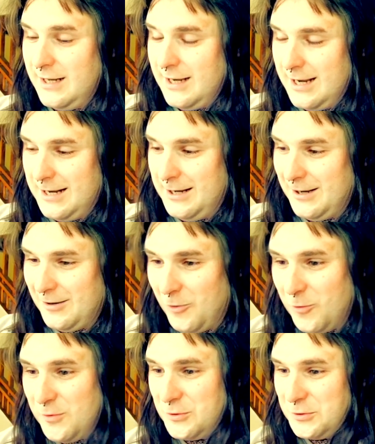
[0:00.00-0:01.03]
I
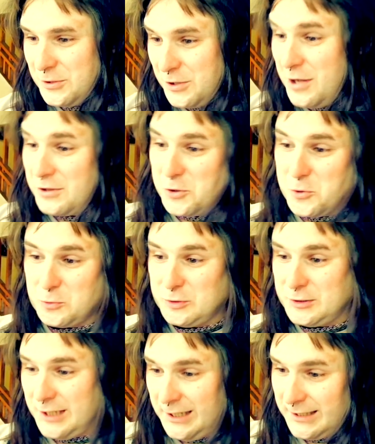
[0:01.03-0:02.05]
almost thought those were
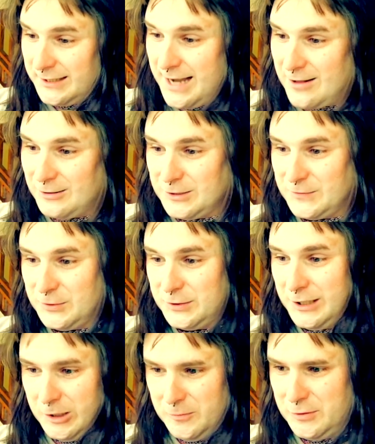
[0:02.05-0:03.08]
Sega Saturns for a
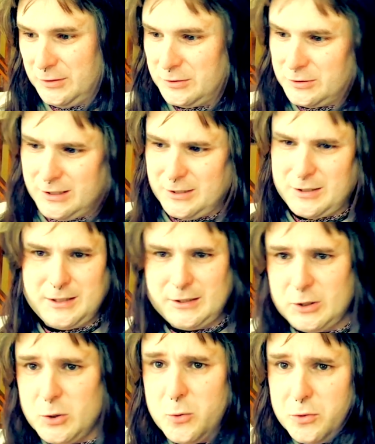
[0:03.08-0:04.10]
second, but they're like
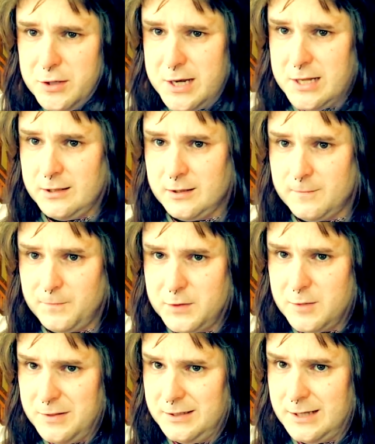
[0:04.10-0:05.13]
too thin
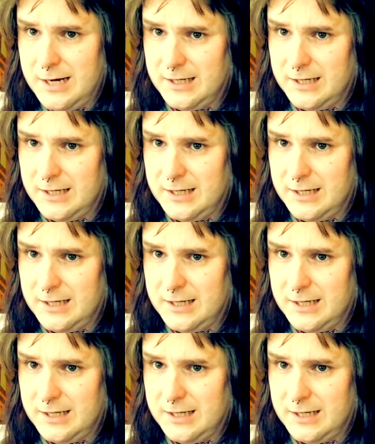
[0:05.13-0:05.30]
to be Sega